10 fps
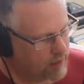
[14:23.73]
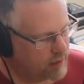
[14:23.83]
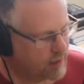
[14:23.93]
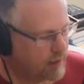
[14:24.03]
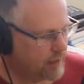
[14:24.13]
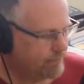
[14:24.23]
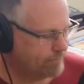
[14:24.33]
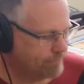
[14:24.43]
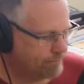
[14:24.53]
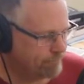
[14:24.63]
You say,
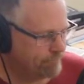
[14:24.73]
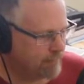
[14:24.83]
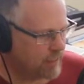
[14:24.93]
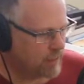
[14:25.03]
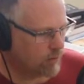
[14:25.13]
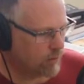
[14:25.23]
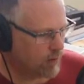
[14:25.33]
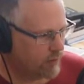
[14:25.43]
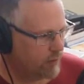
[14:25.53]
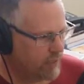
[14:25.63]
that doesn't
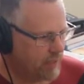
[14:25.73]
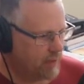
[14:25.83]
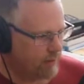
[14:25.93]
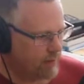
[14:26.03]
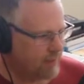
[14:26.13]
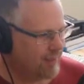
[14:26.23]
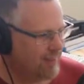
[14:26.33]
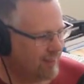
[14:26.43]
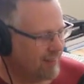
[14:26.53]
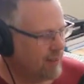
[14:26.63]
work for me. So I have to send
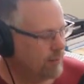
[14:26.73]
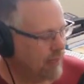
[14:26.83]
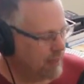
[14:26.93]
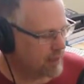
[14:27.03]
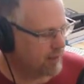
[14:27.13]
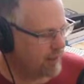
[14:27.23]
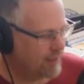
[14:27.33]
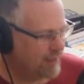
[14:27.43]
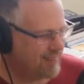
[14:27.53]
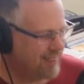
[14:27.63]
another letter back to Ray
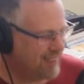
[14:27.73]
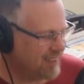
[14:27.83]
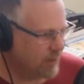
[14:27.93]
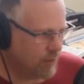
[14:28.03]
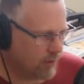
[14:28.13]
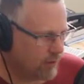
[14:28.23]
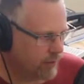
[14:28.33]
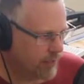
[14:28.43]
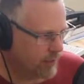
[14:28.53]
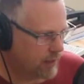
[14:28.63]
and say, that doesn't work for
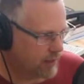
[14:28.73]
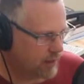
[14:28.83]
me.